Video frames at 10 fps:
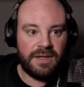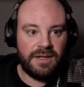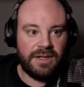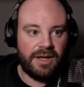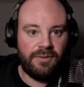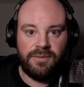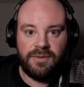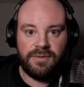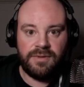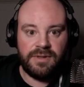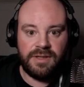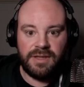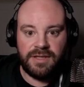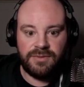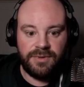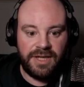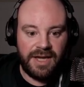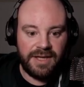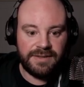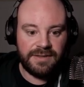Now, this already
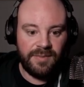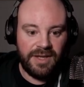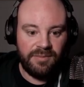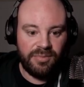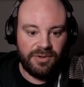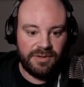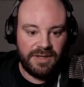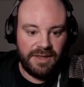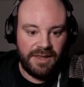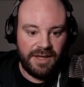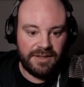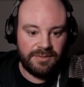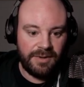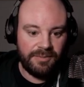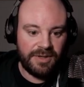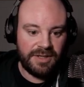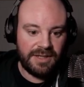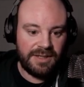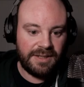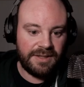has some input in there, so I'm going to
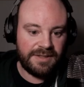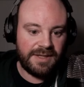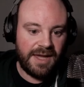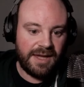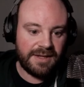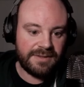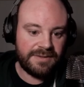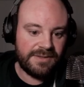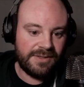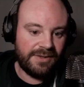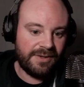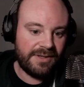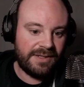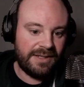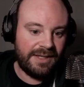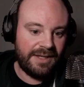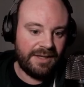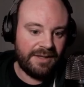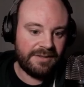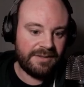click this X to
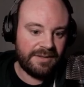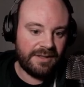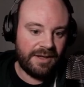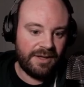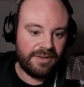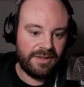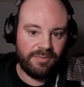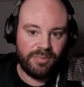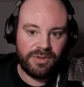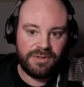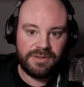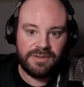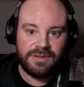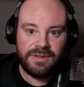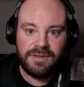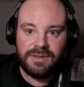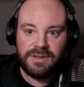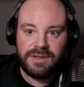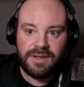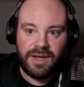clear the input.
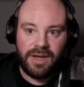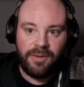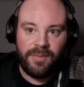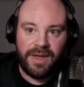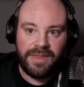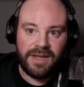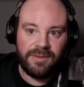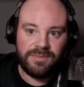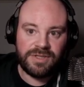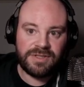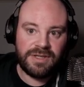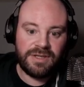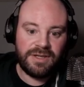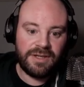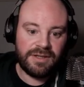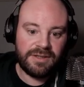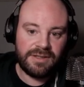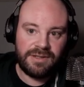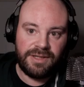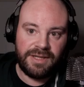And then I'm just going to
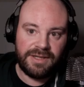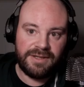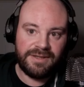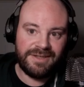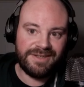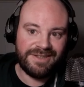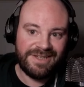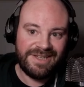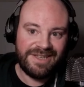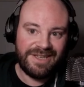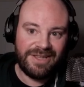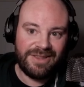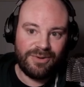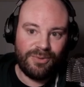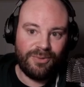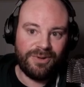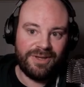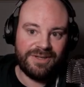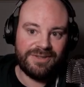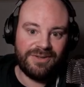click in the
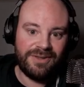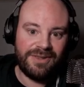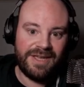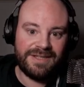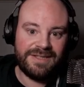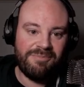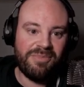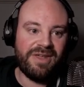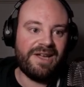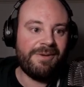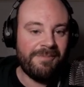corner so that there's something